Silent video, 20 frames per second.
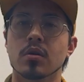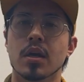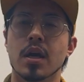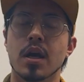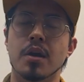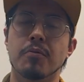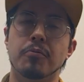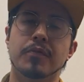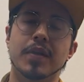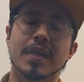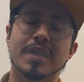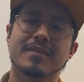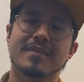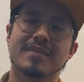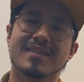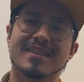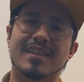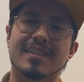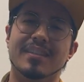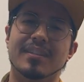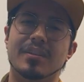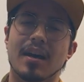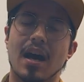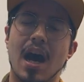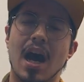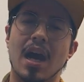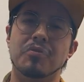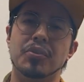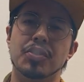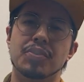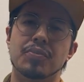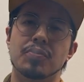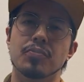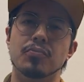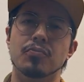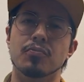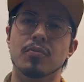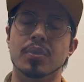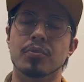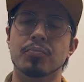And with that, I wish
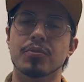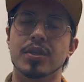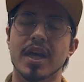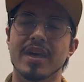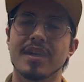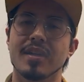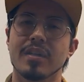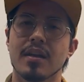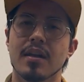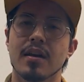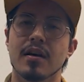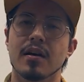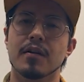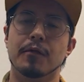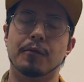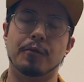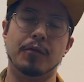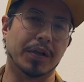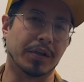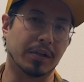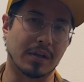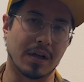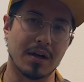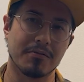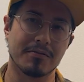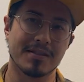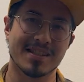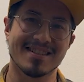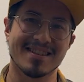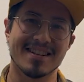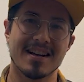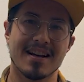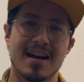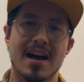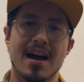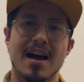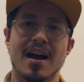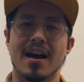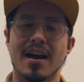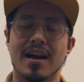you a good day, thick clouds,
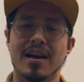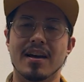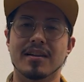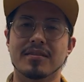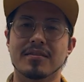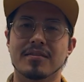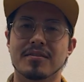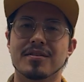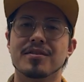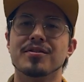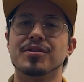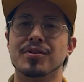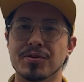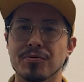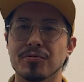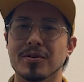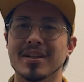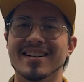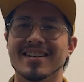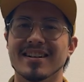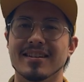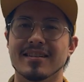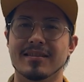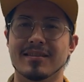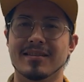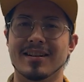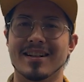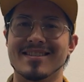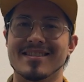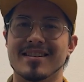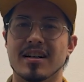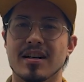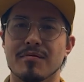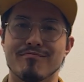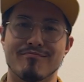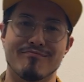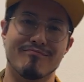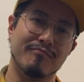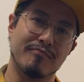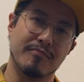and see you again next time.
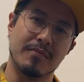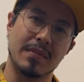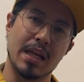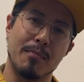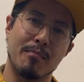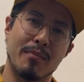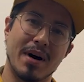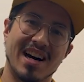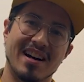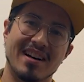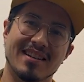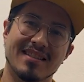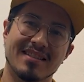Bye.